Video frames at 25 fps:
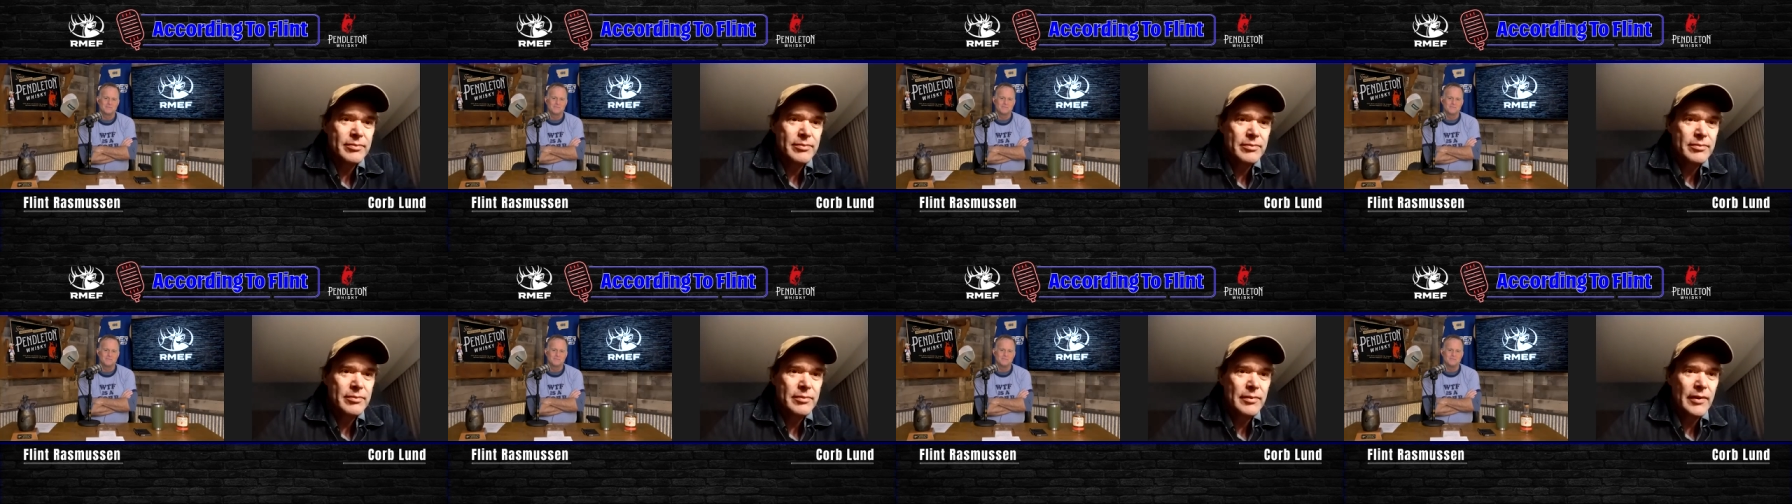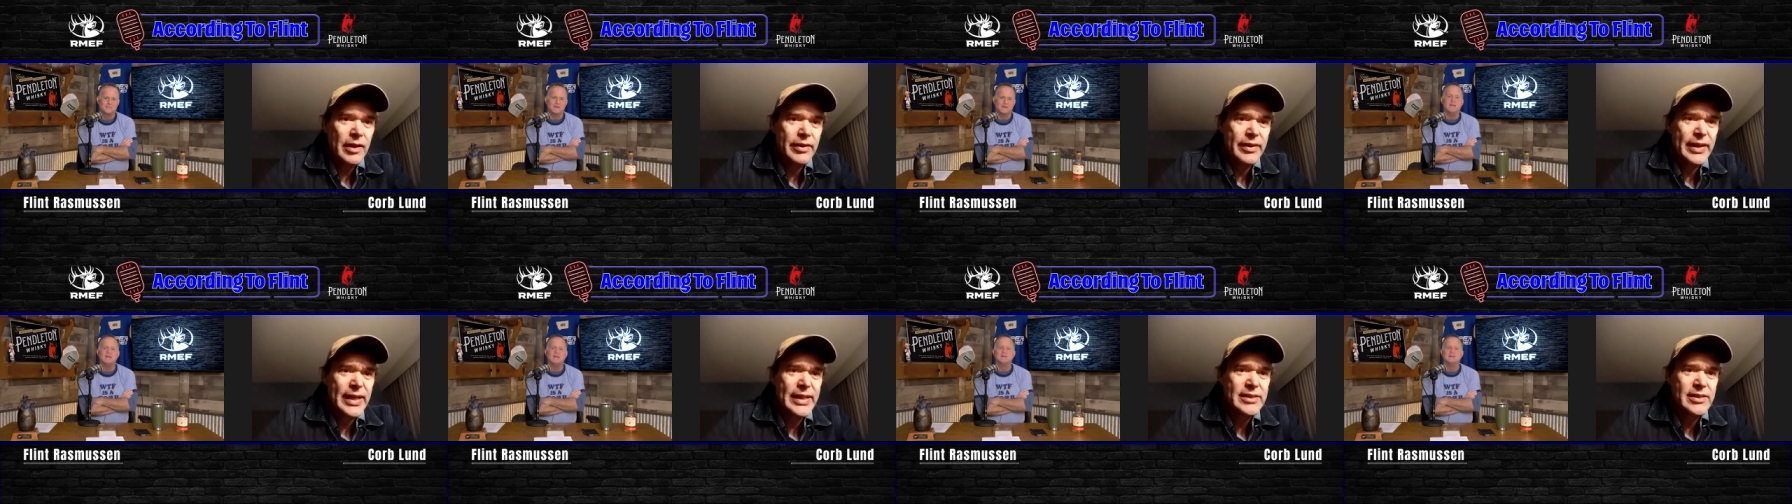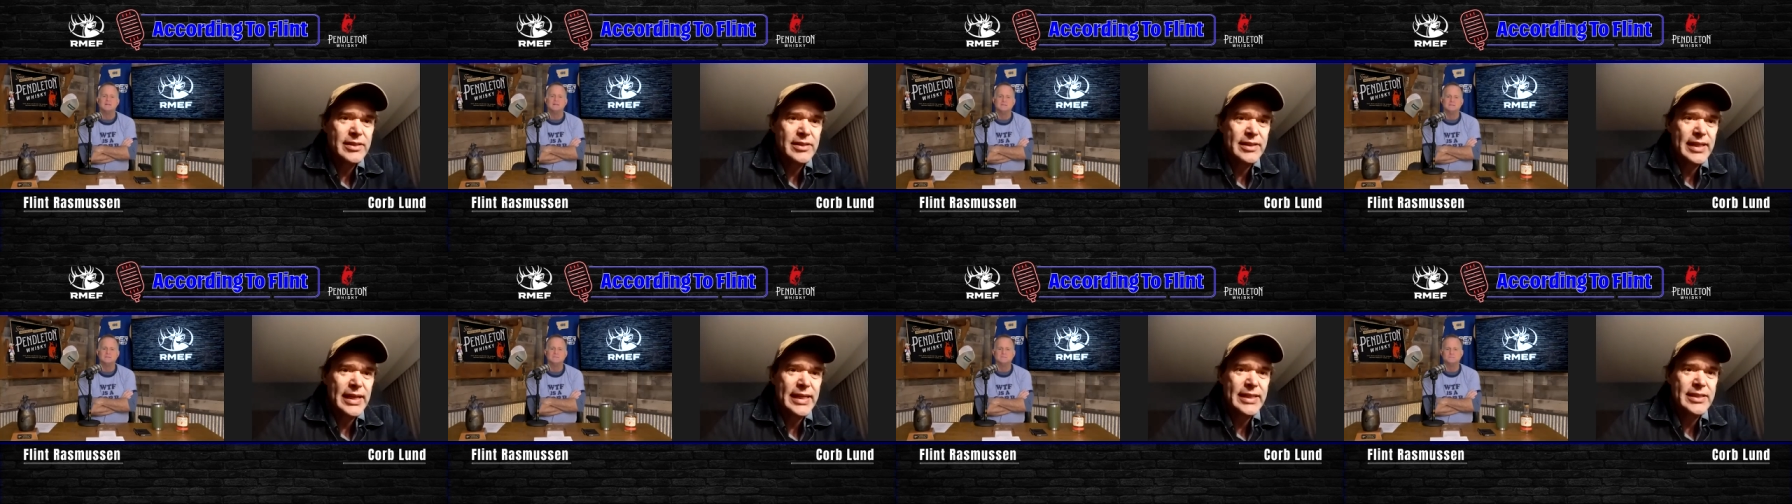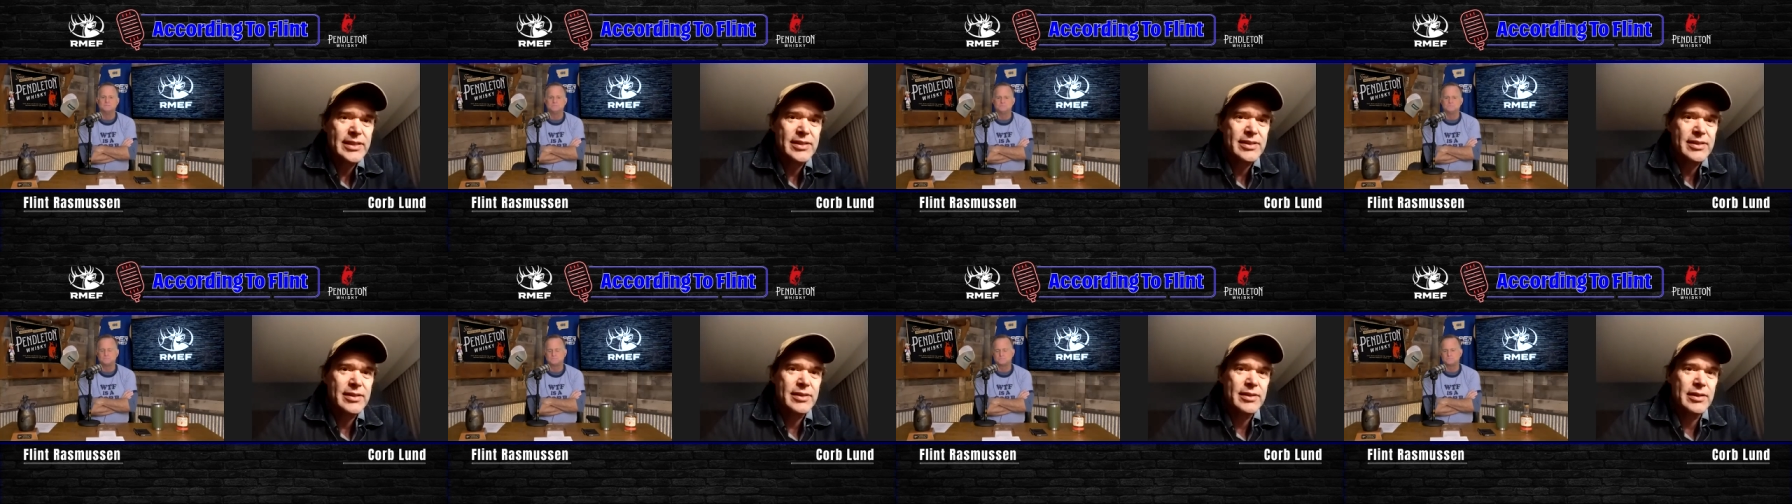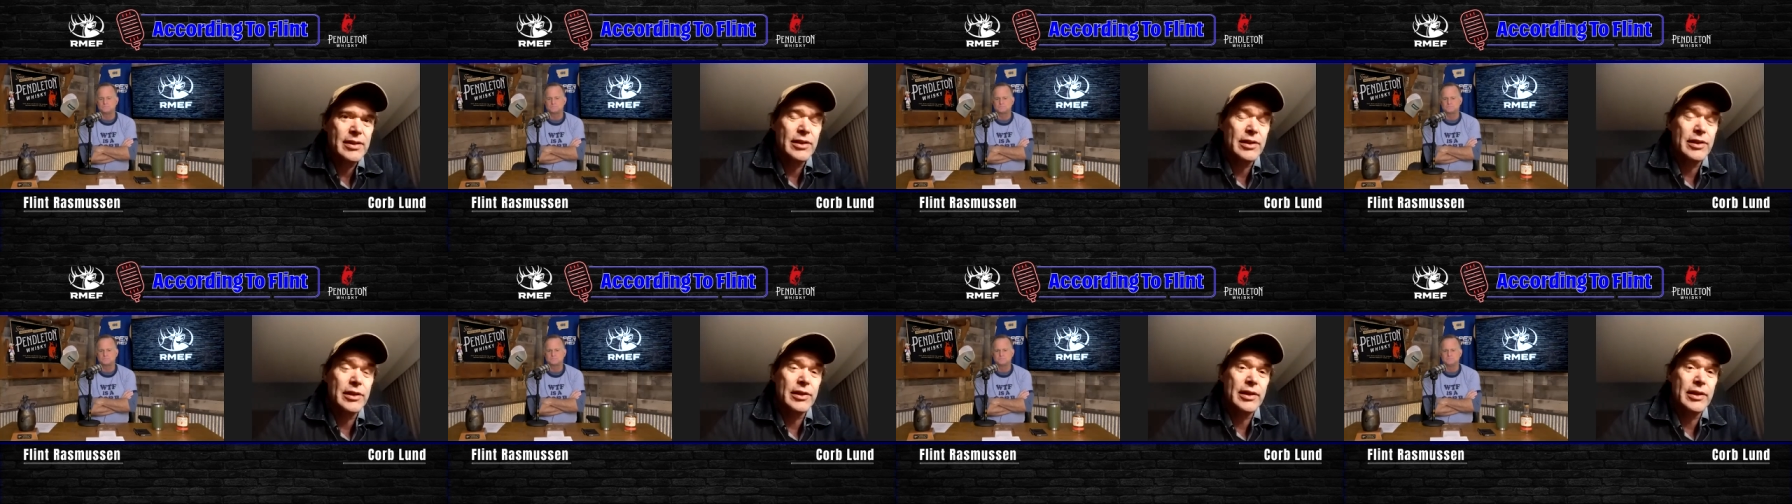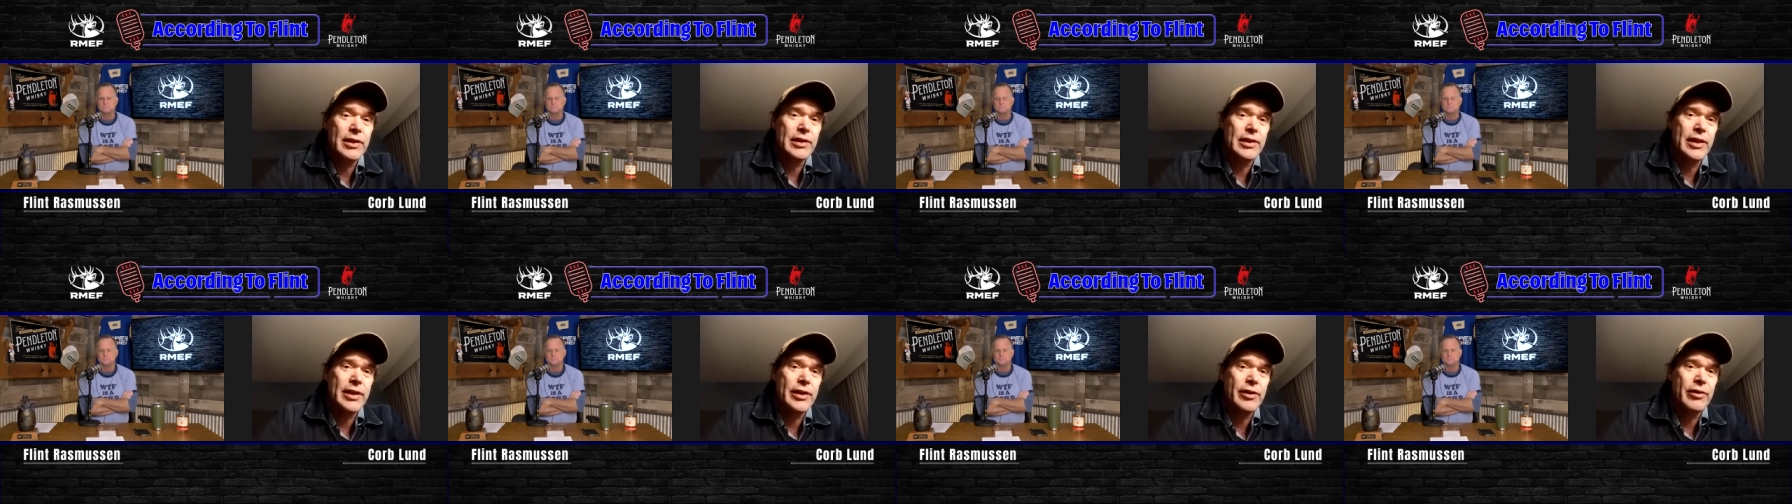Yeah that's that's
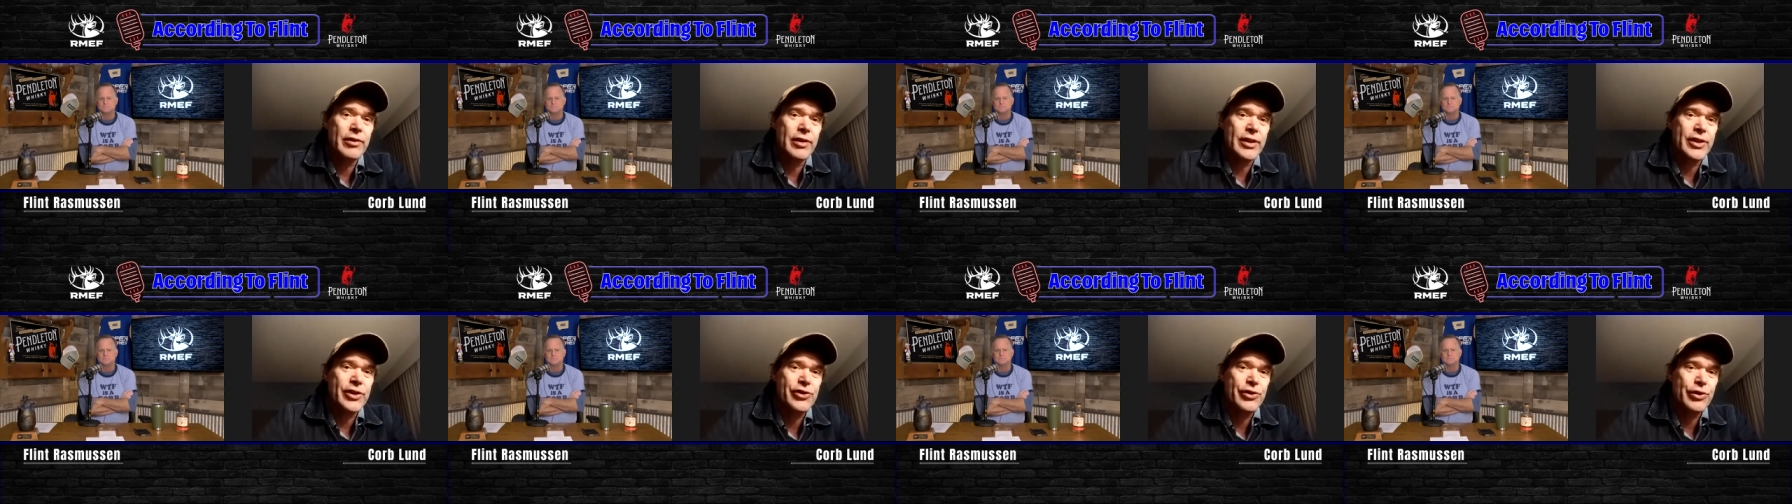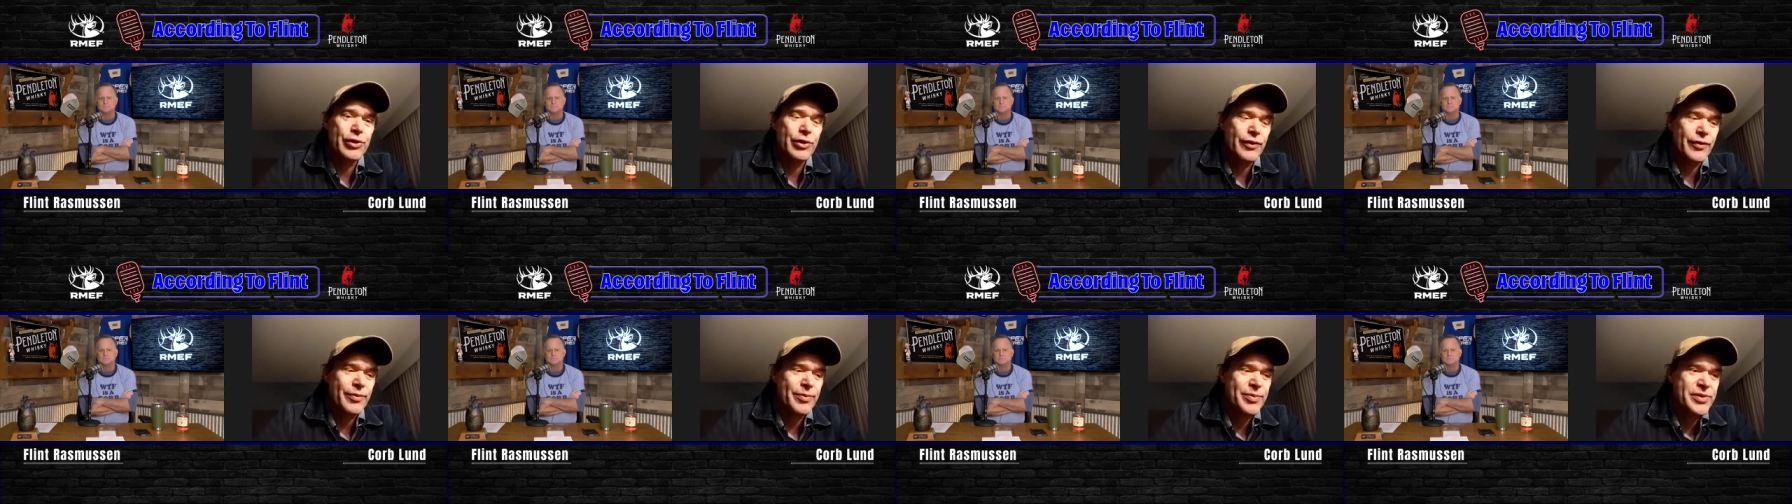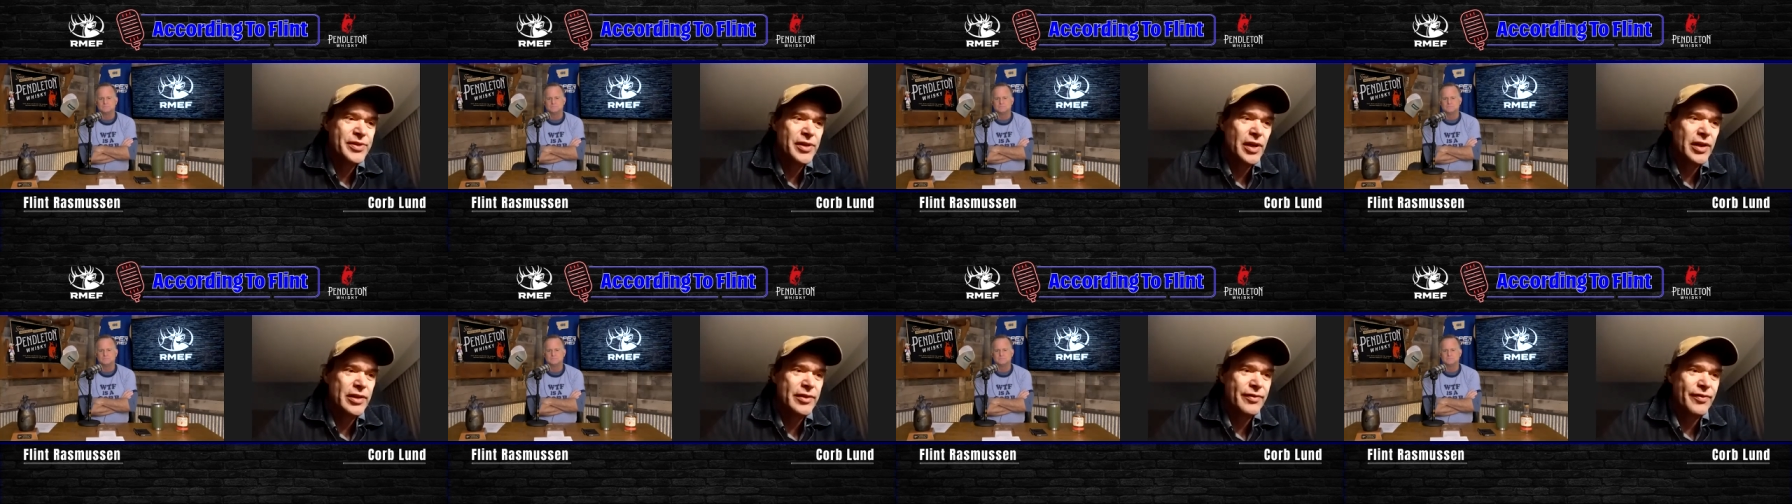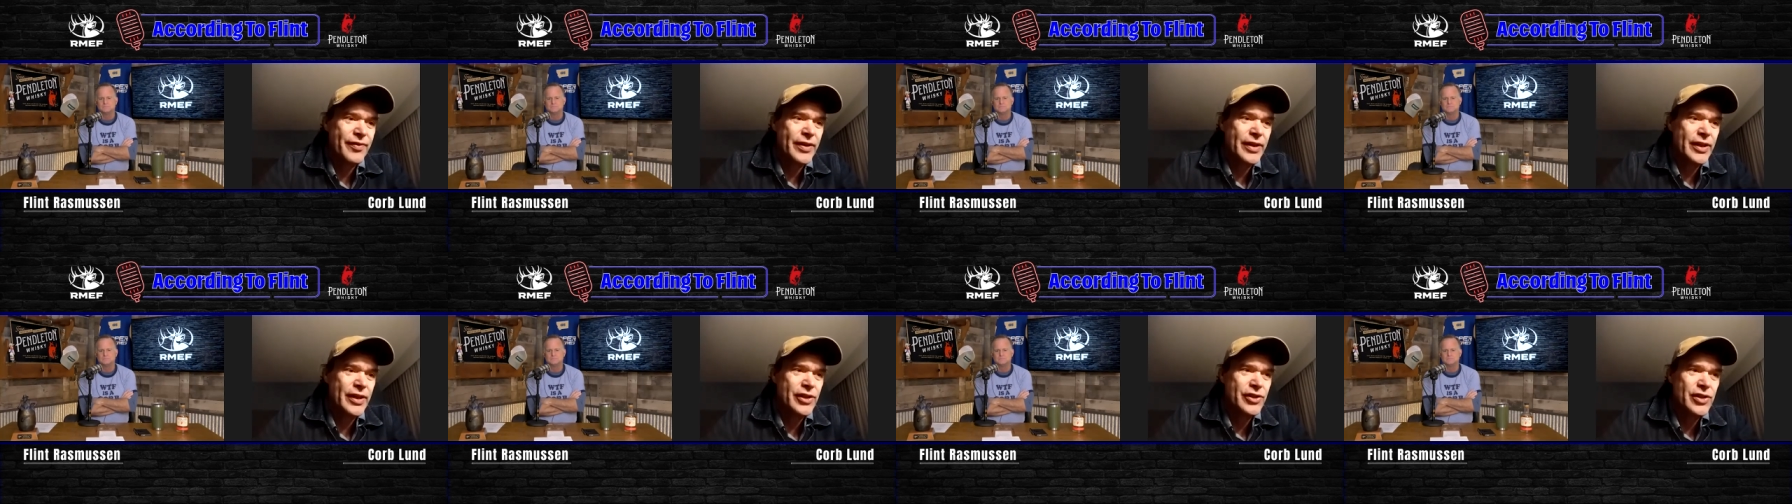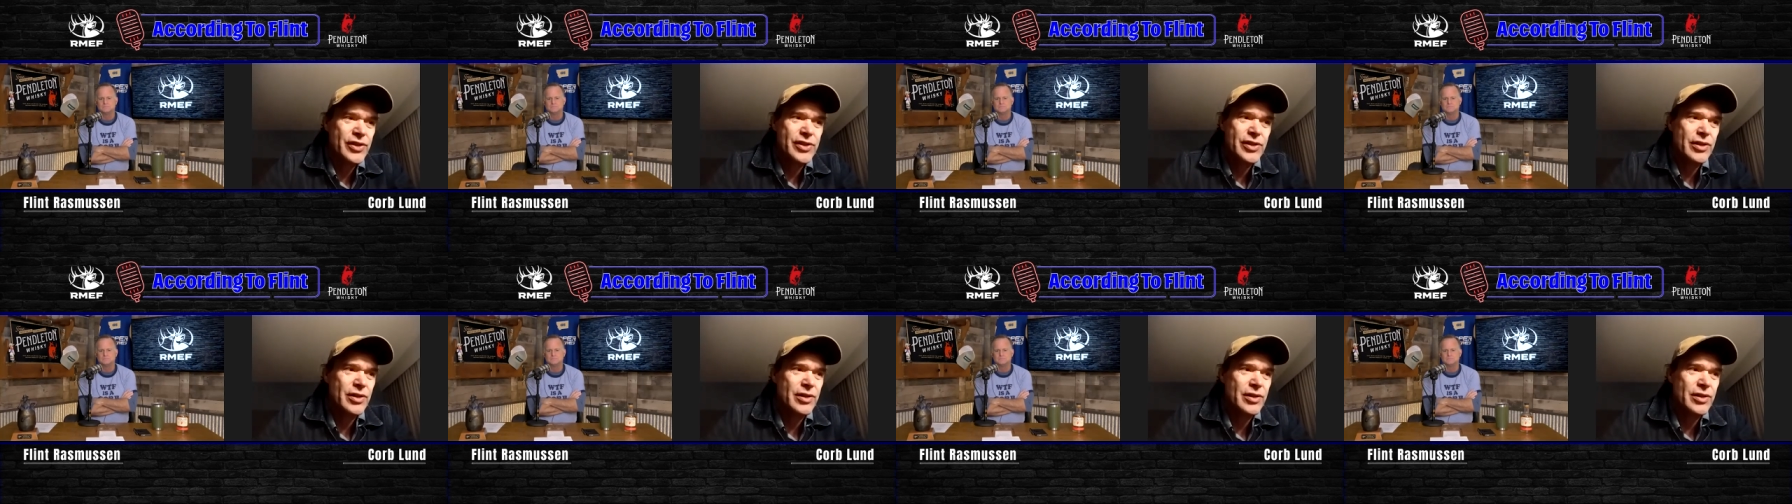literally true from start to finish.